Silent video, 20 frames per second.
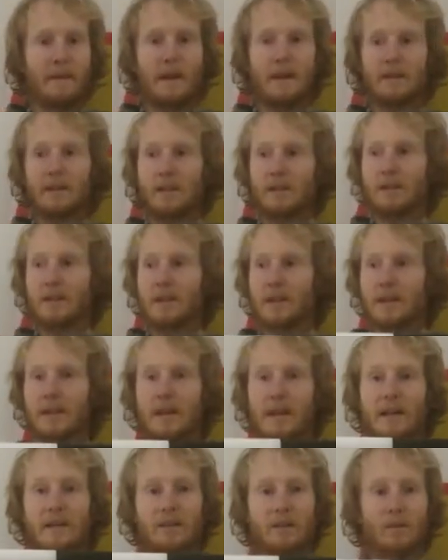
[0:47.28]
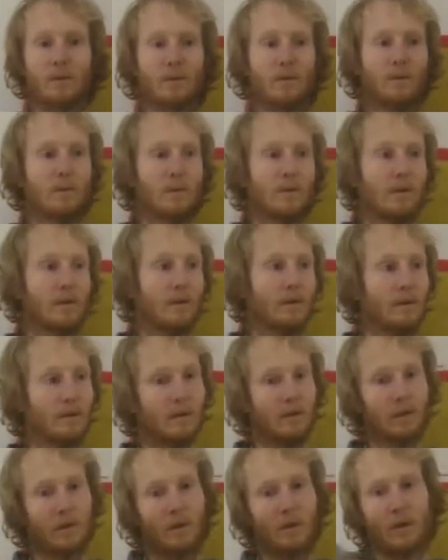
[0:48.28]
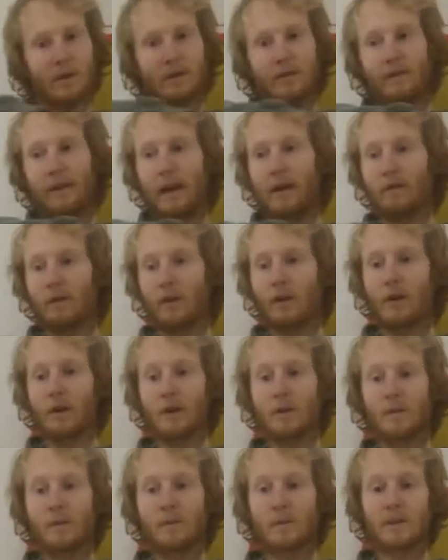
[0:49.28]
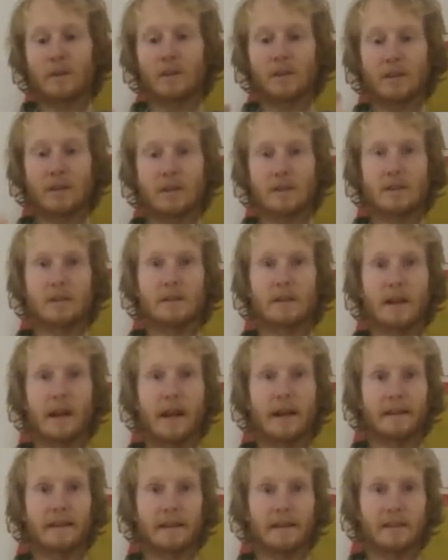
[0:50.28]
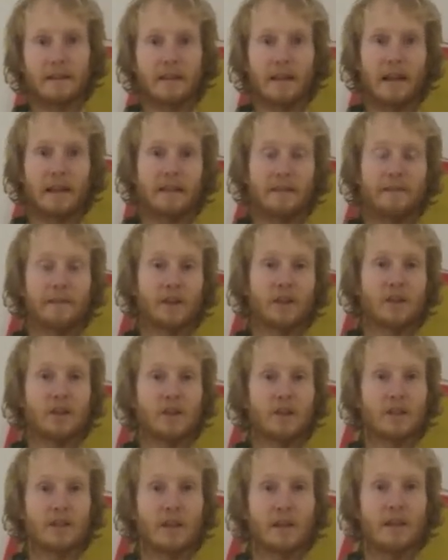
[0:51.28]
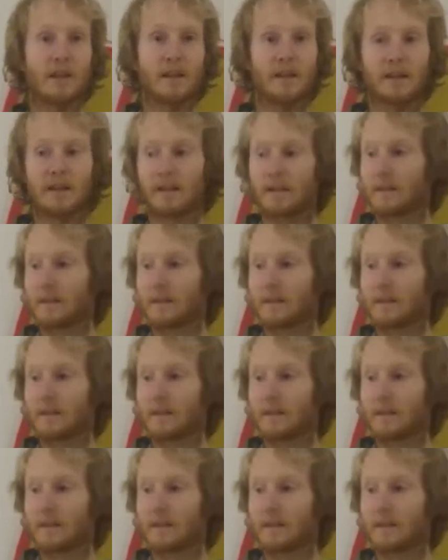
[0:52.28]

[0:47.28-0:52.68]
As you can see, it has quite a flat rocker, which is adding to that efficiency.